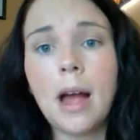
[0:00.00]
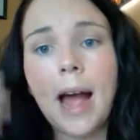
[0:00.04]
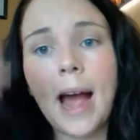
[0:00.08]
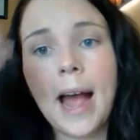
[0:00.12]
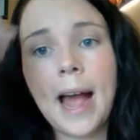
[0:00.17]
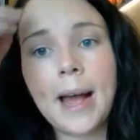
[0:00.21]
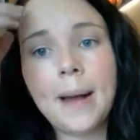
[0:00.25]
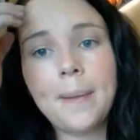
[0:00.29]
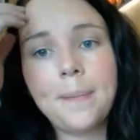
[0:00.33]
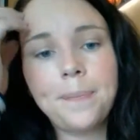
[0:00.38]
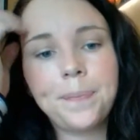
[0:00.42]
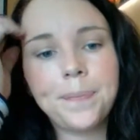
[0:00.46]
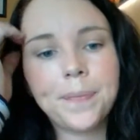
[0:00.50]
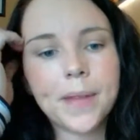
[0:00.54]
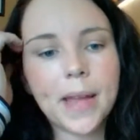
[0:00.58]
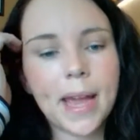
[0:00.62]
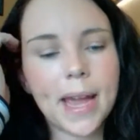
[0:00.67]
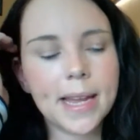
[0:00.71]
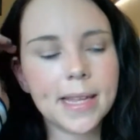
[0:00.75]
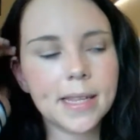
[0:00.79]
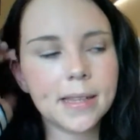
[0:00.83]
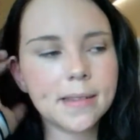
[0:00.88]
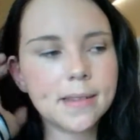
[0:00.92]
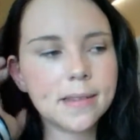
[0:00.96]

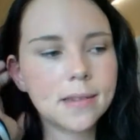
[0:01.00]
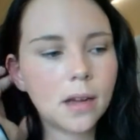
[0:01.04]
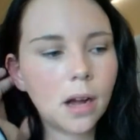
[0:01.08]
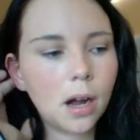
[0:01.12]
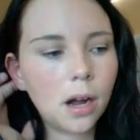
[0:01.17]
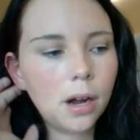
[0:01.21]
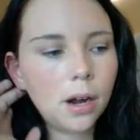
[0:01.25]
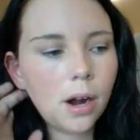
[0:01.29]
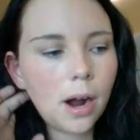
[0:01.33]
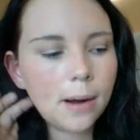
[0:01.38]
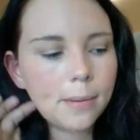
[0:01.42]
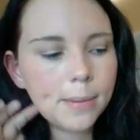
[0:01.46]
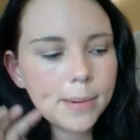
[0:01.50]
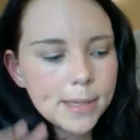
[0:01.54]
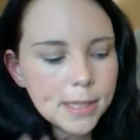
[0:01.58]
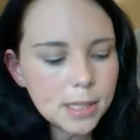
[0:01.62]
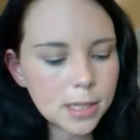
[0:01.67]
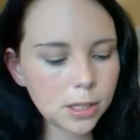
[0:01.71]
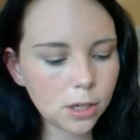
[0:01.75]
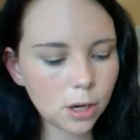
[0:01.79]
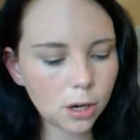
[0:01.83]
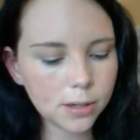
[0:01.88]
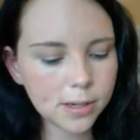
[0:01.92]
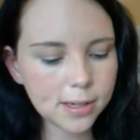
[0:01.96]
And so I went
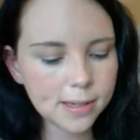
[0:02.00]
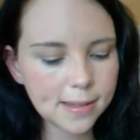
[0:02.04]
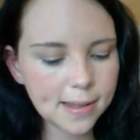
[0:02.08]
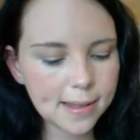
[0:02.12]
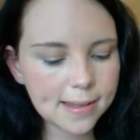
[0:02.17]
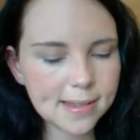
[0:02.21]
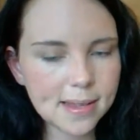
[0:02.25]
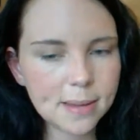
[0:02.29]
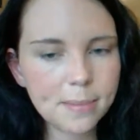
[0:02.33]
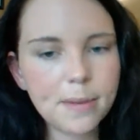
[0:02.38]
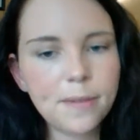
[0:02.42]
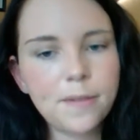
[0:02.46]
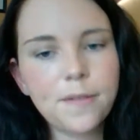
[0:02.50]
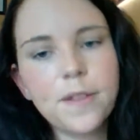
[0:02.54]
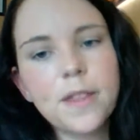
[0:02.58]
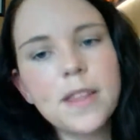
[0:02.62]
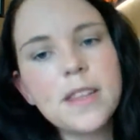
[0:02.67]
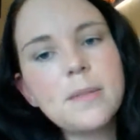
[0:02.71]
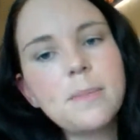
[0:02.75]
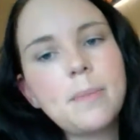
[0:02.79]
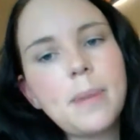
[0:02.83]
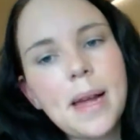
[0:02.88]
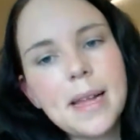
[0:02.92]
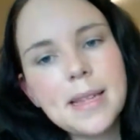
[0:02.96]
to the doctors, and they sent me for
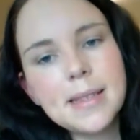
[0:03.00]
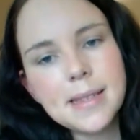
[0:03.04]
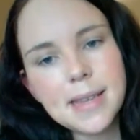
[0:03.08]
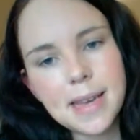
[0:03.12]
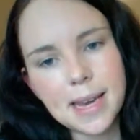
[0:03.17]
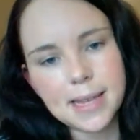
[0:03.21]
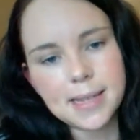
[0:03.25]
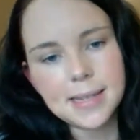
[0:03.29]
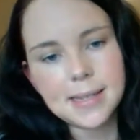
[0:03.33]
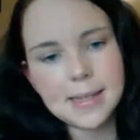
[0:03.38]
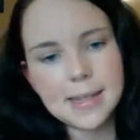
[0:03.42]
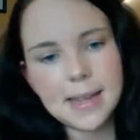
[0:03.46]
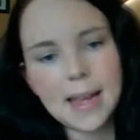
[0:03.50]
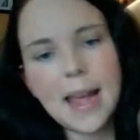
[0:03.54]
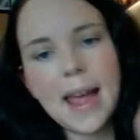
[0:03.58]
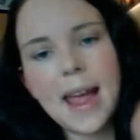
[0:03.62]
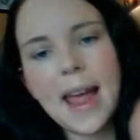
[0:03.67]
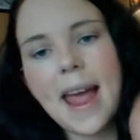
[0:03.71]
these blood tests.